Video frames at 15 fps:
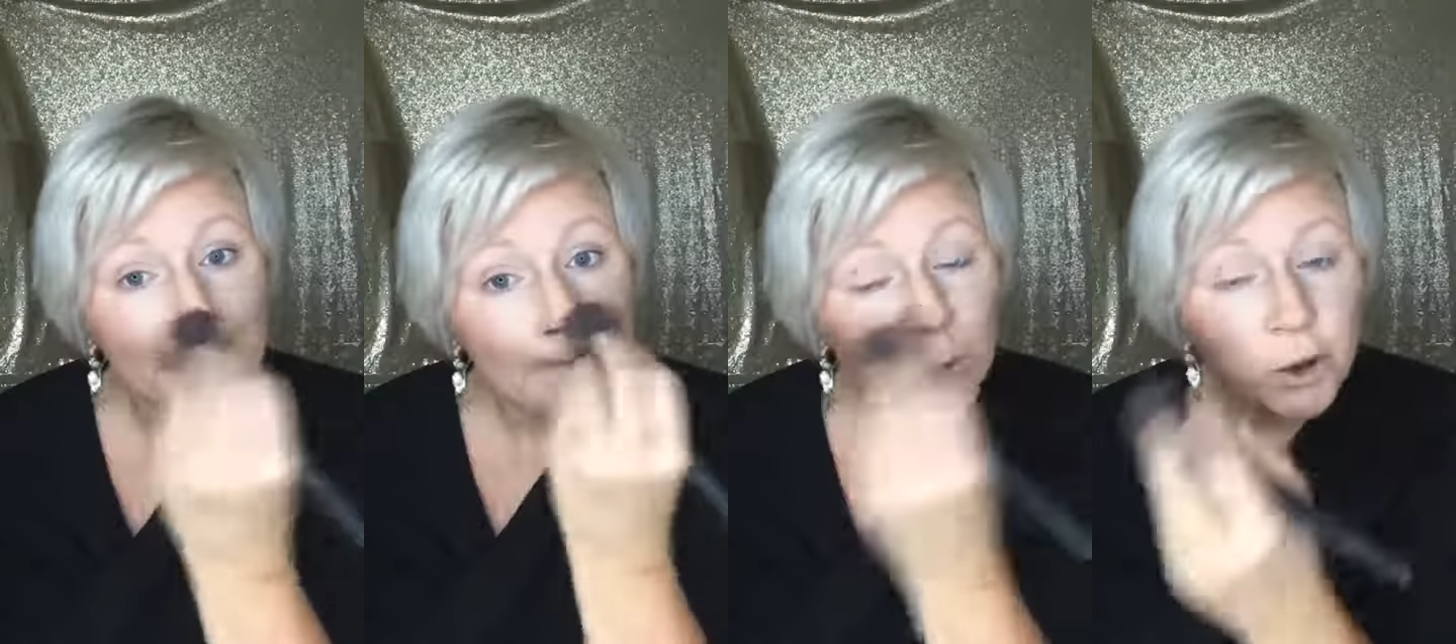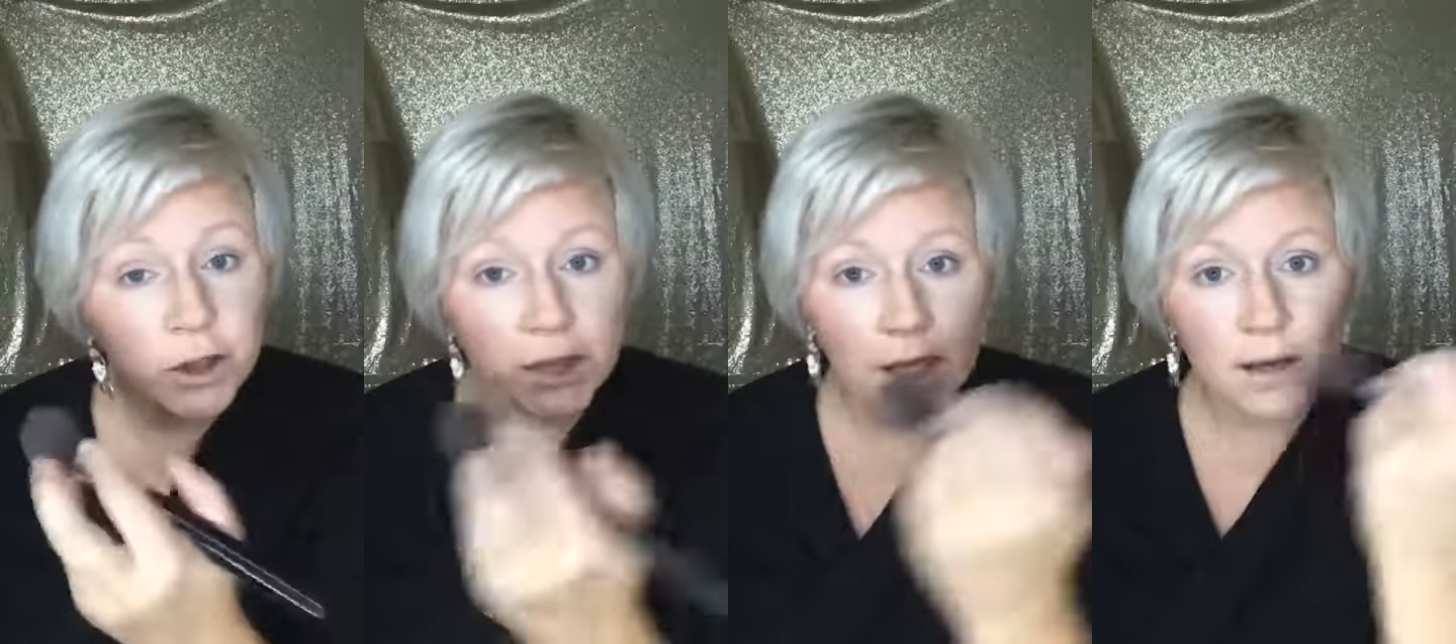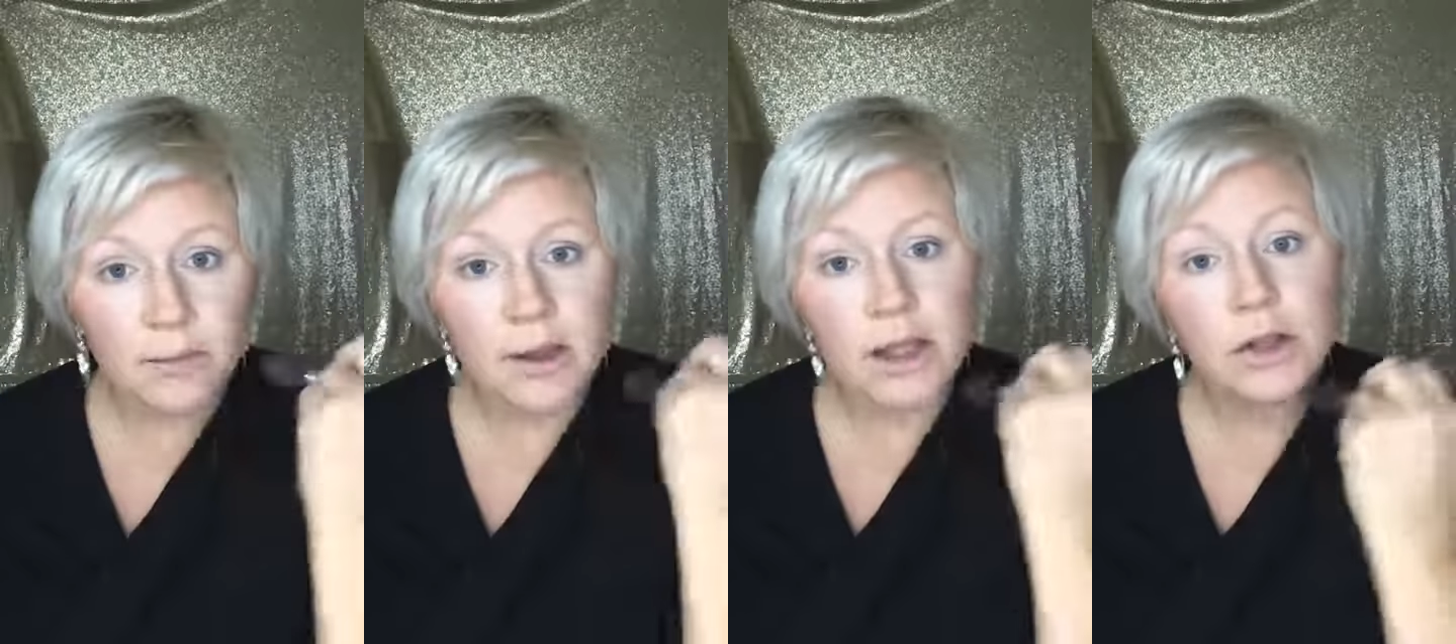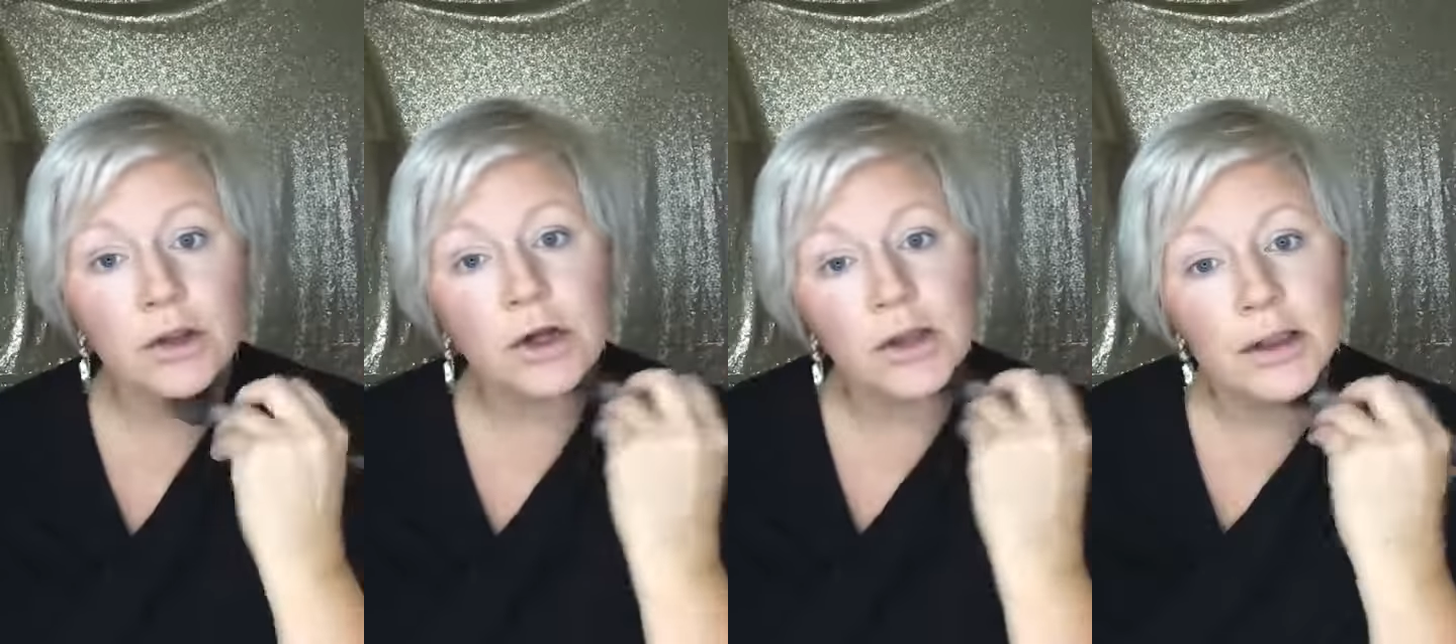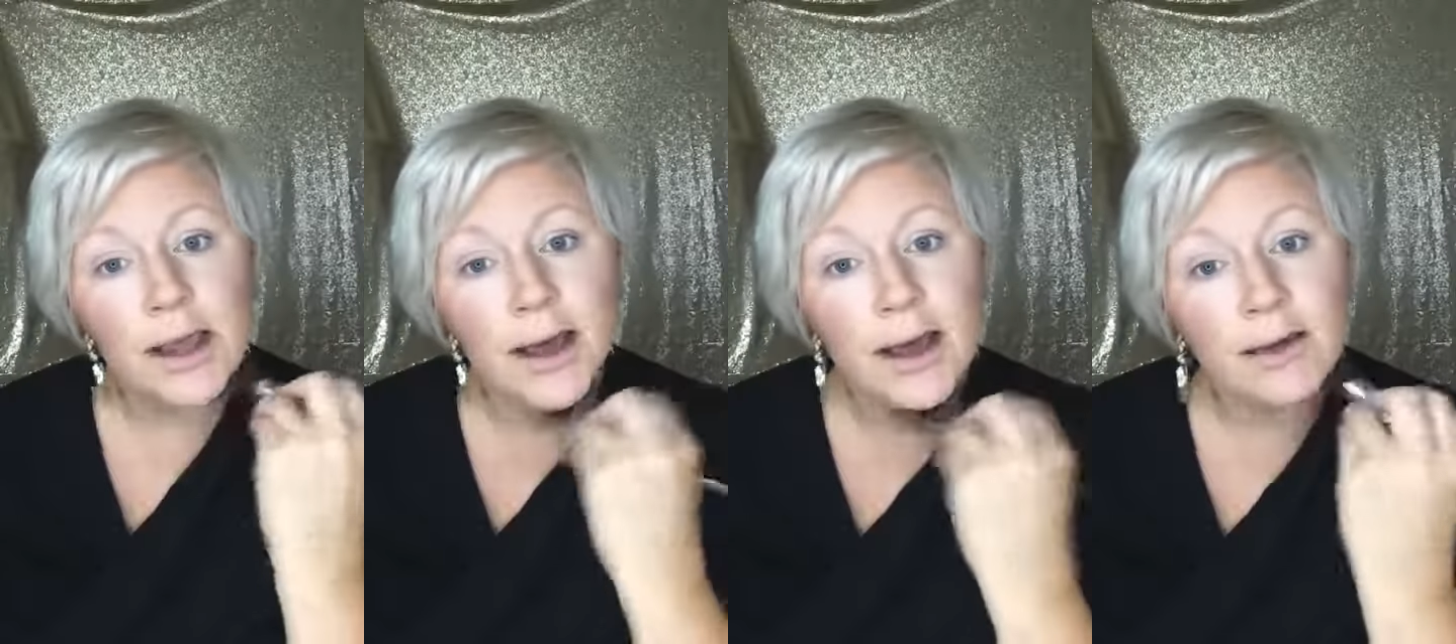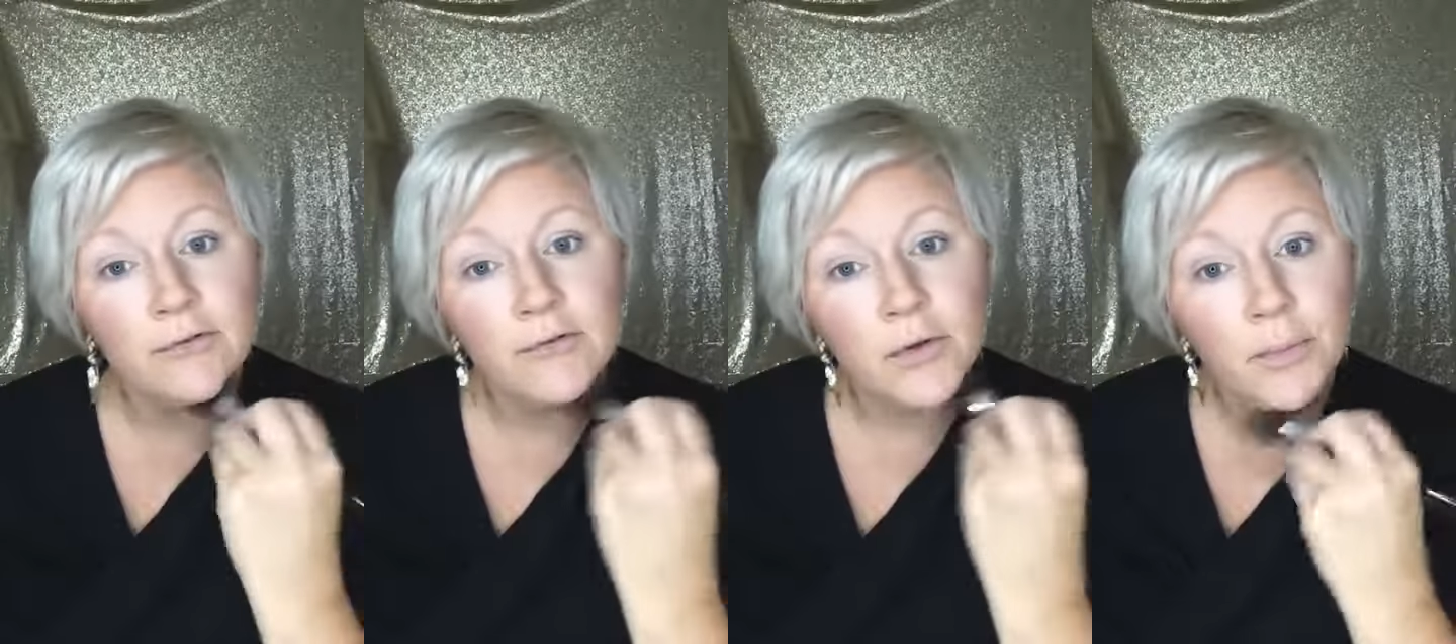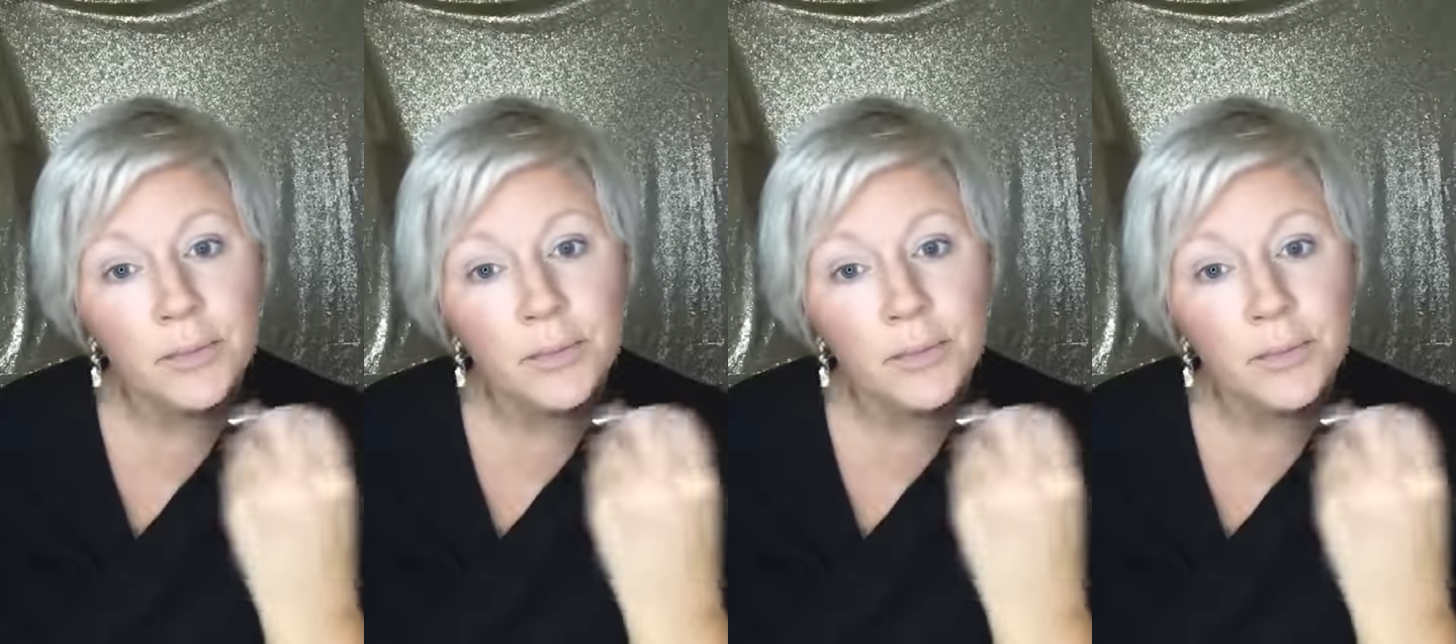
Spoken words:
really kind of make you look alive.